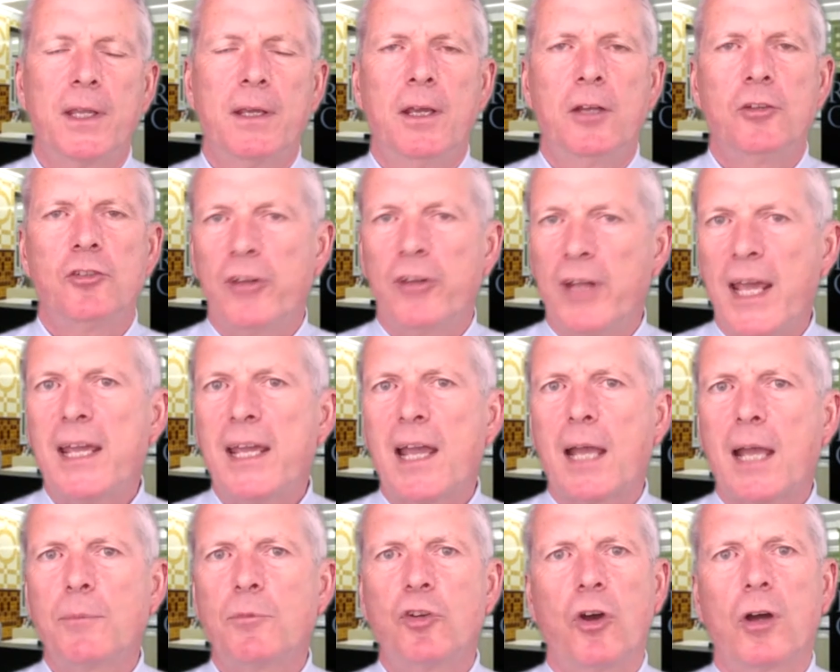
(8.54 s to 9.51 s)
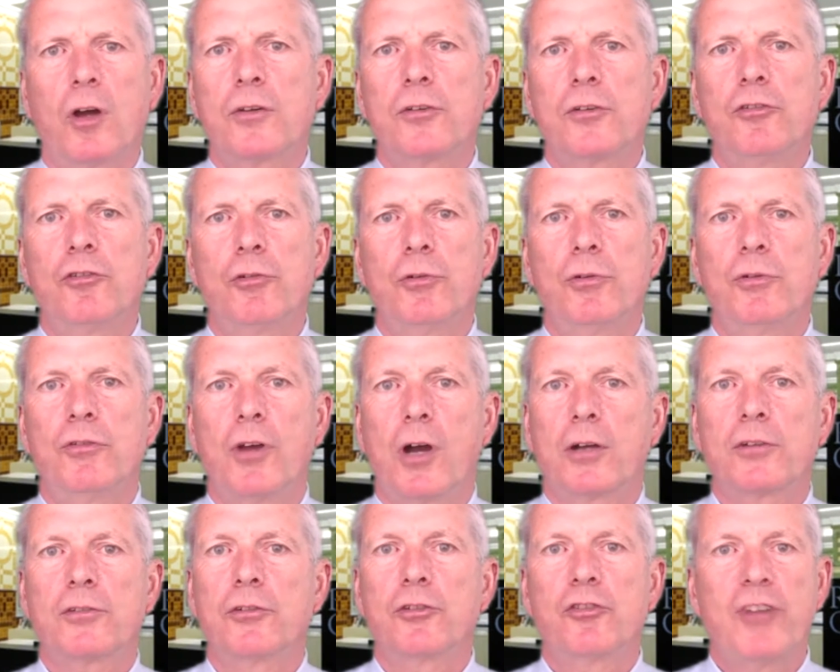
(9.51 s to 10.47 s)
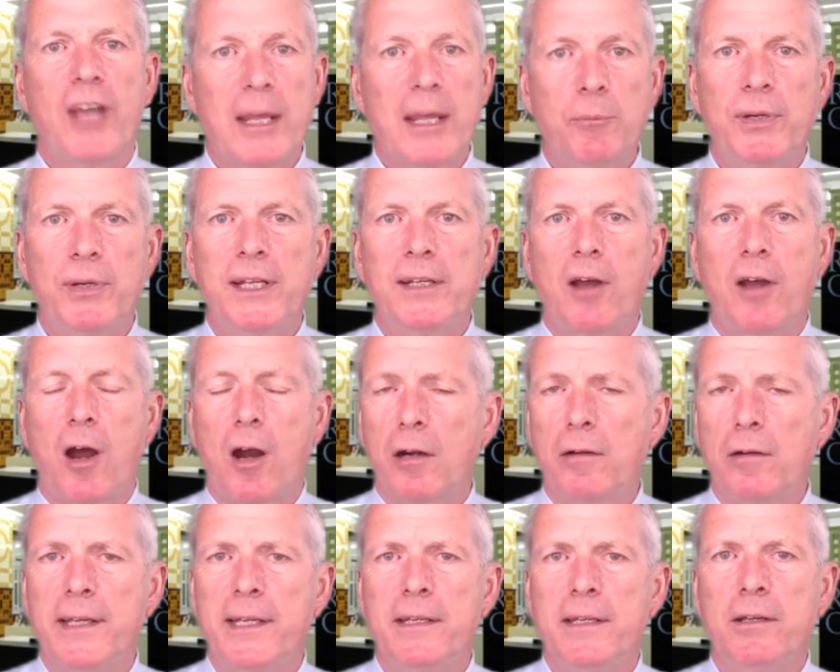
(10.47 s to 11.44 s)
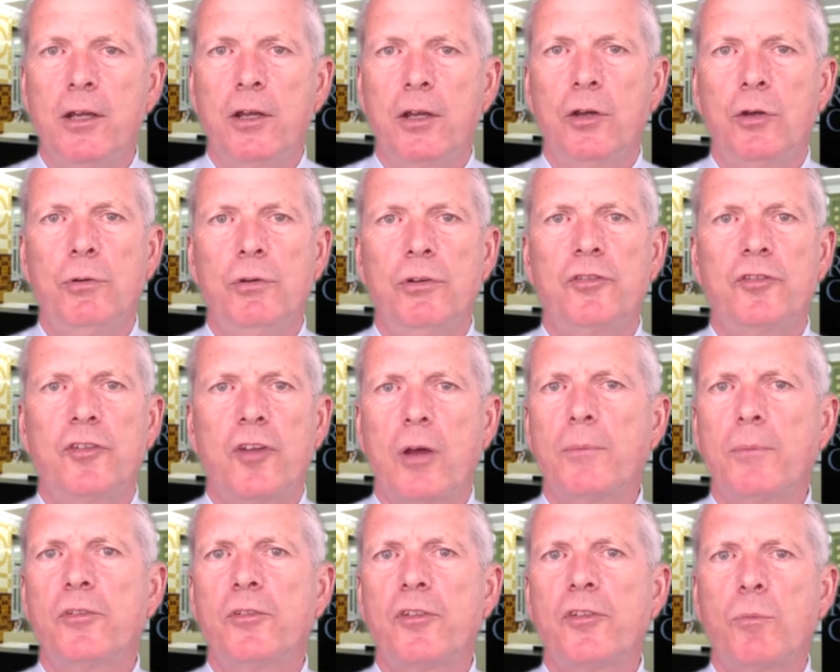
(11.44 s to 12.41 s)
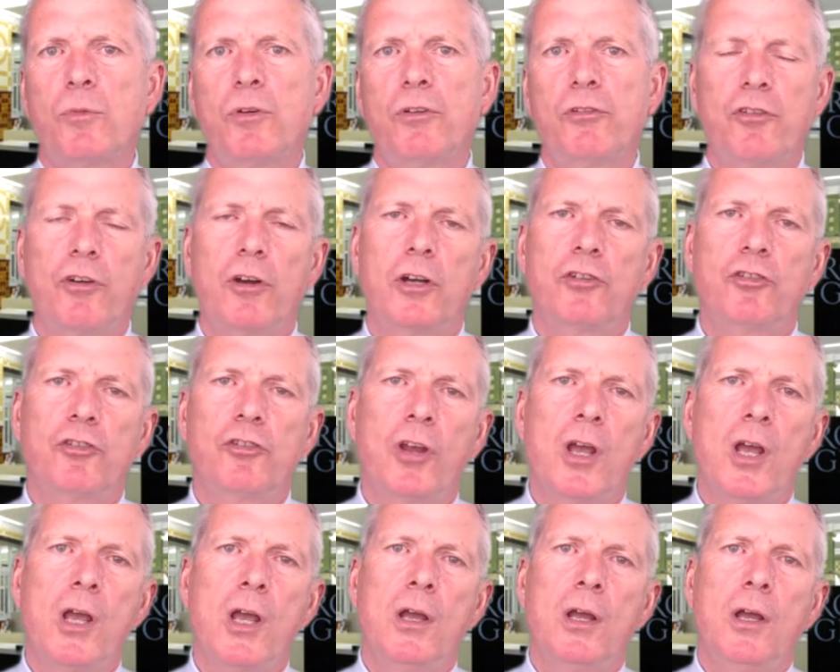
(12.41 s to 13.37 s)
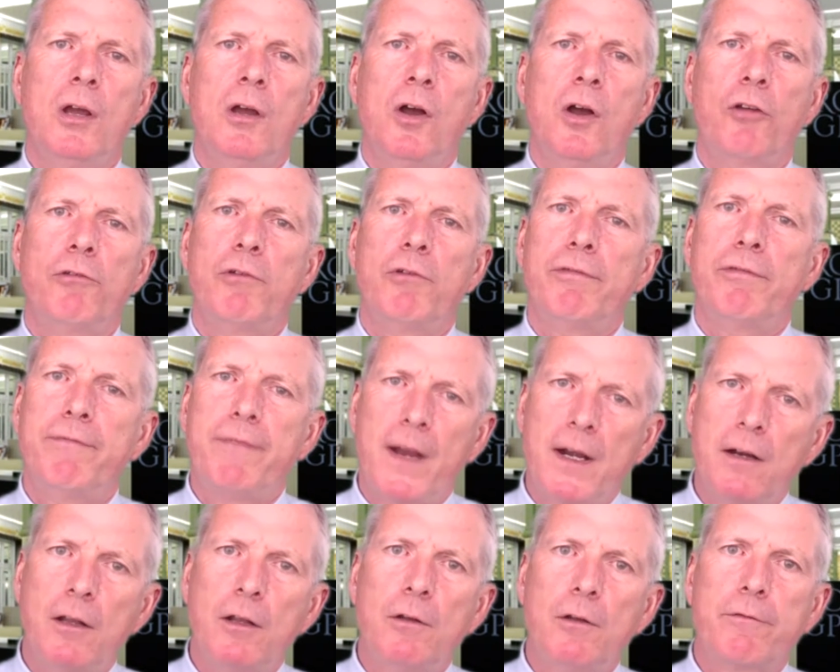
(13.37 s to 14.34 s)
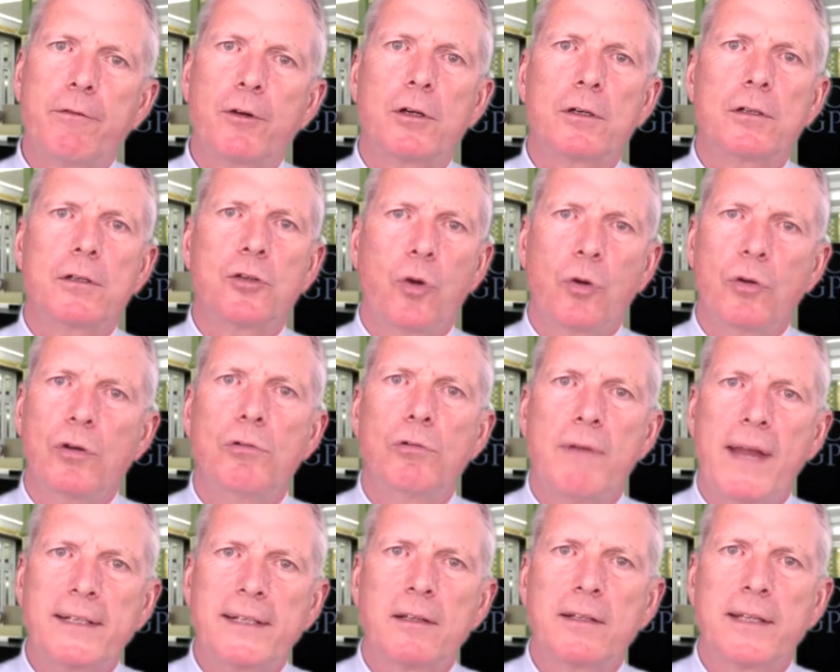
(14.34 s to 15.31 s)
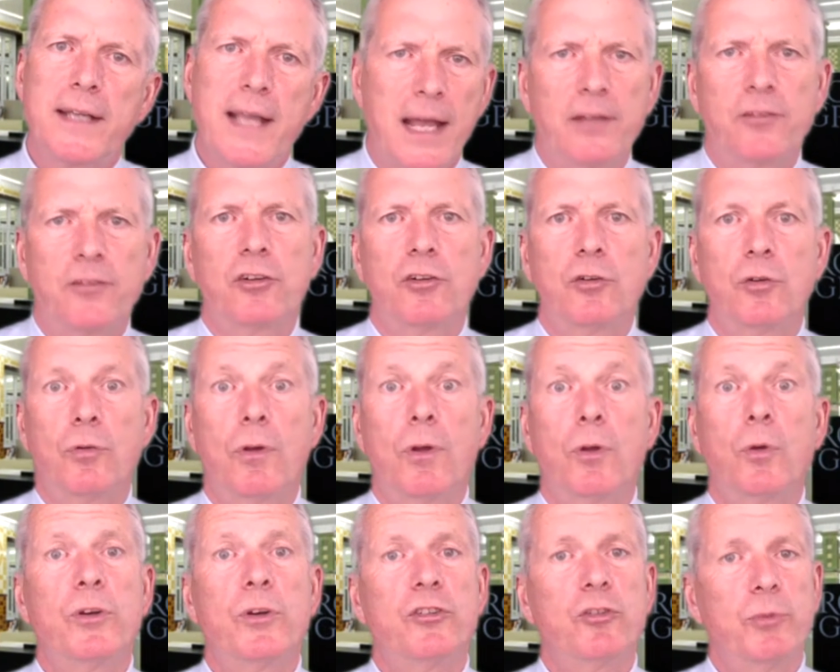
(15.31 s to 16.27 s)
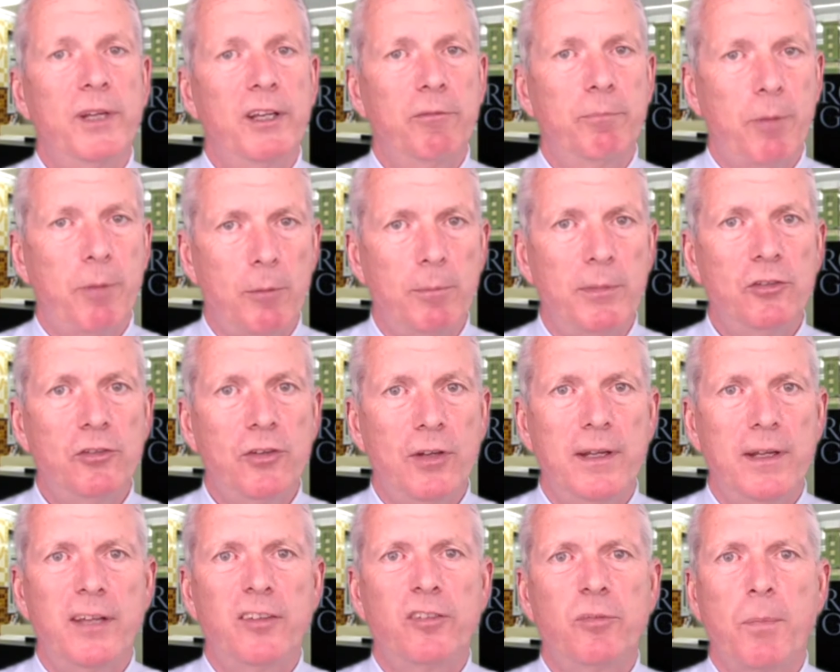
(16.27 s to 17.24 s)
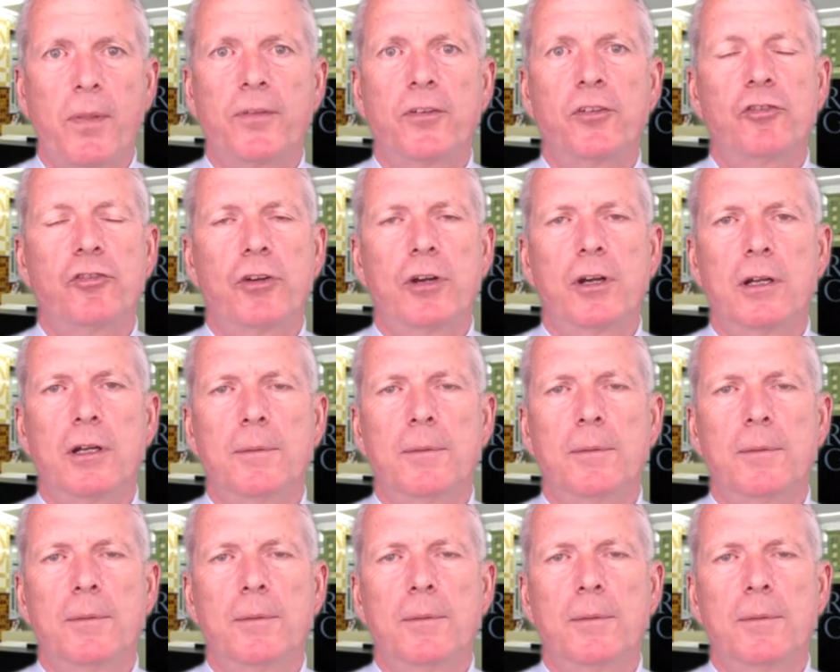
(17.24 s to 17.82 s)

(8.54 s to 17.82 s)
Today I'm talking to Dr. Chanpreet Arhi, who has done some research on referral for colorectal cancer, which we have published in this month's journal.